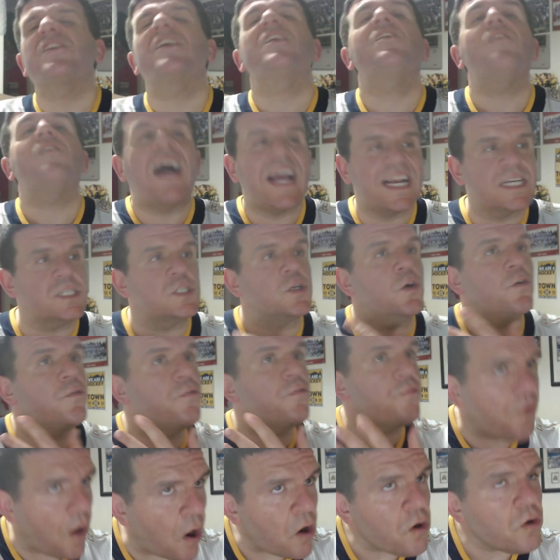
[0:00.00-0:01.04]
likes to
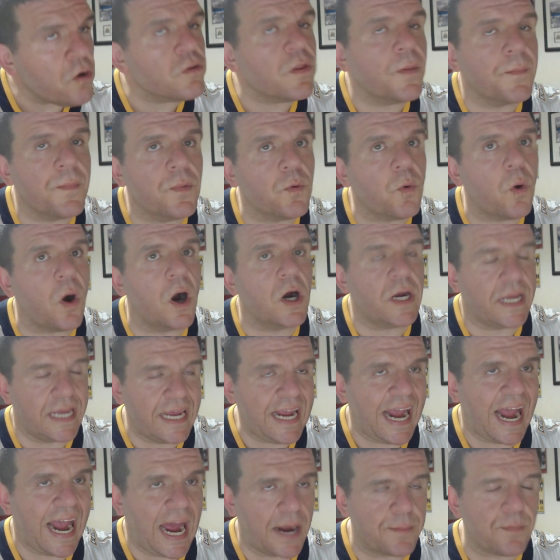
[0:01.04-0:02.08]
follow the Milwaukee
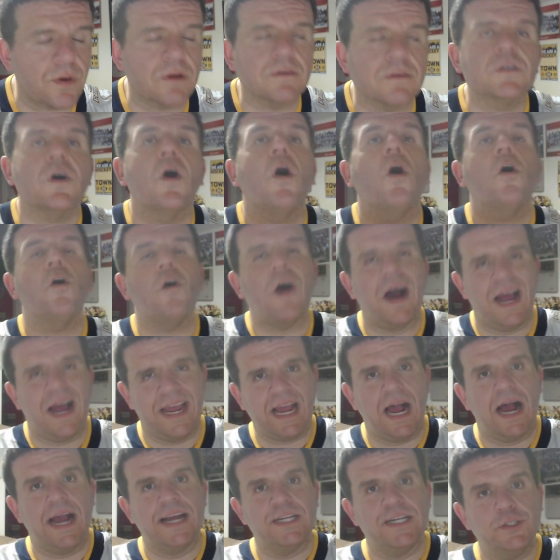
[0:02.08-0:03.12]
Admirals like
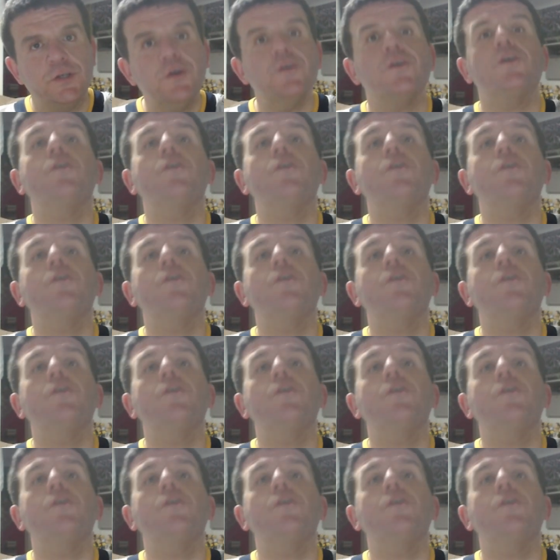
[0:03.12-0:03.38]
I do, you